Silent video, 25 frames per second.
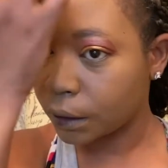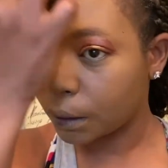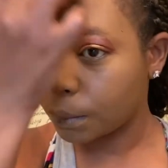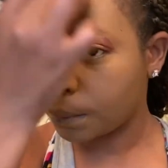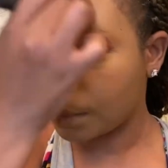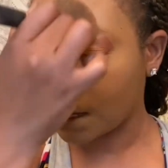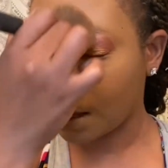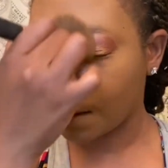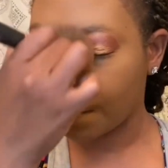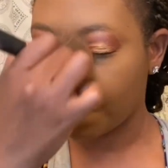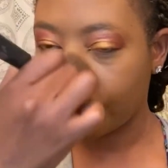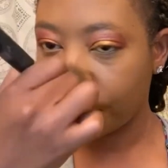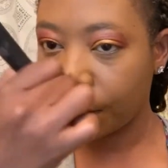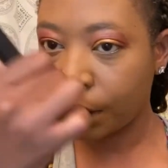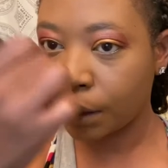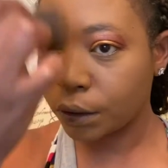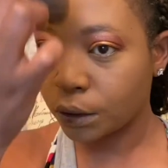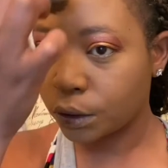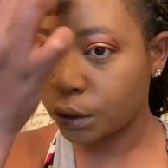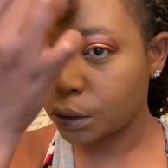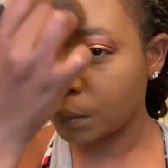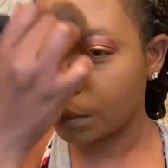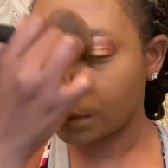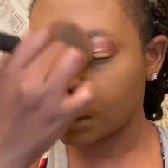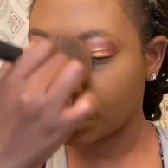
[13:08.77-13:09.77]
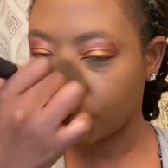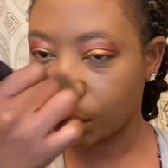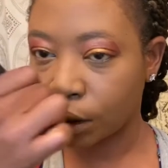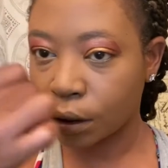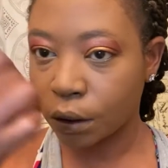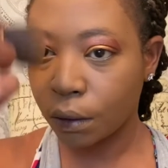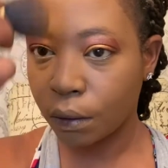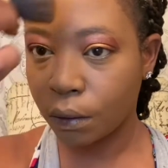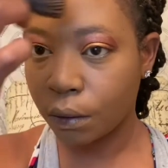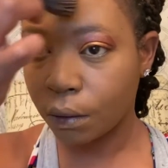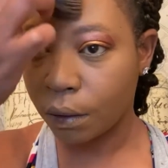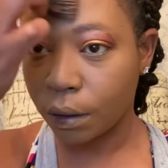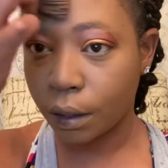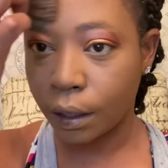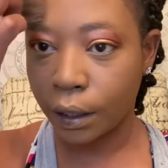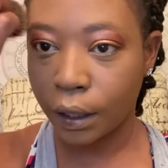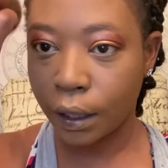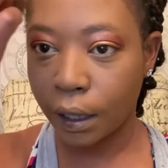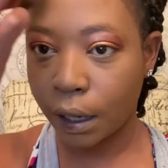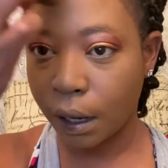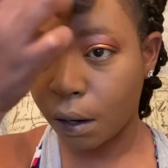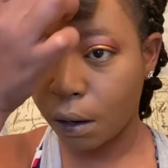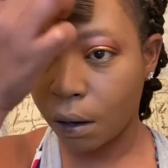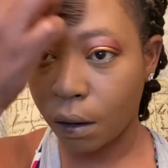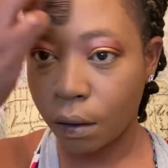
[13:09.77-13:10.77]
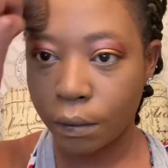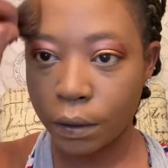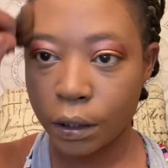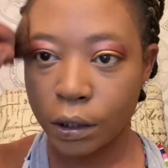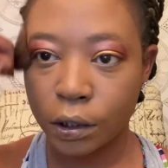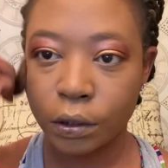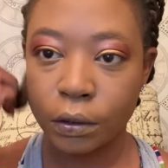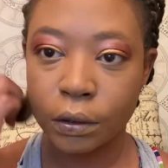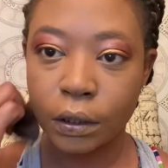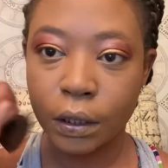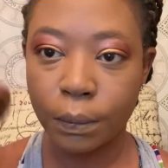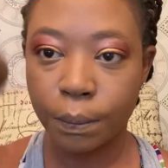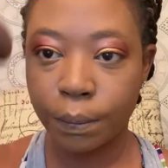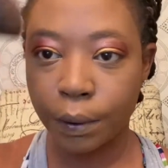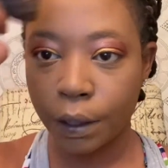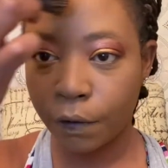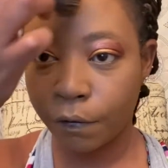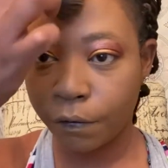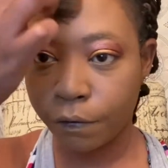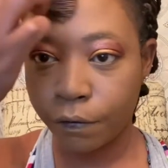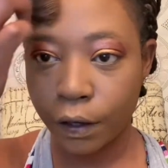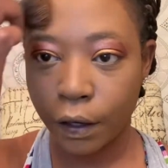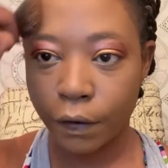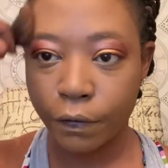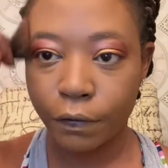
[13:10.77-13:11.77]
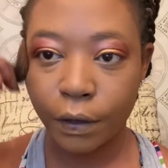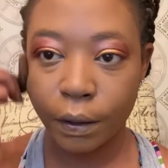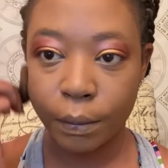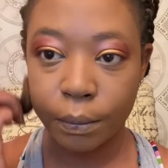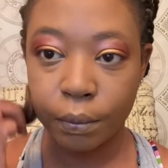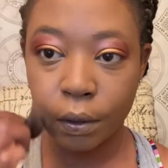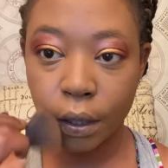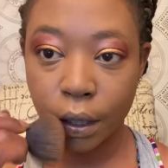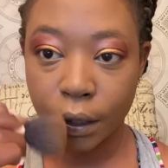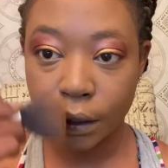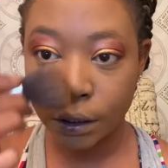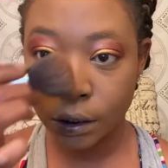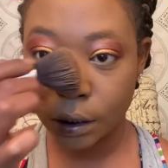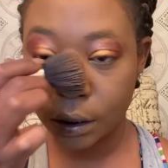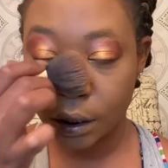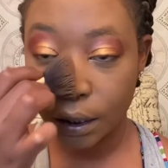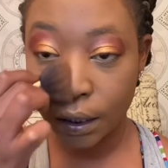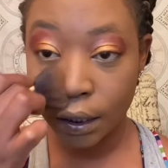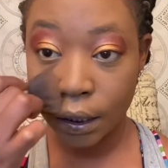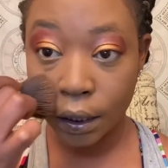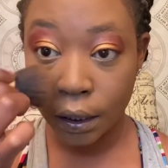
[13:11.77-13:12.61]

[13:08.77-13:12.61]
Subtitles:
I'm not putting too much on, and I always use a big fluffy brush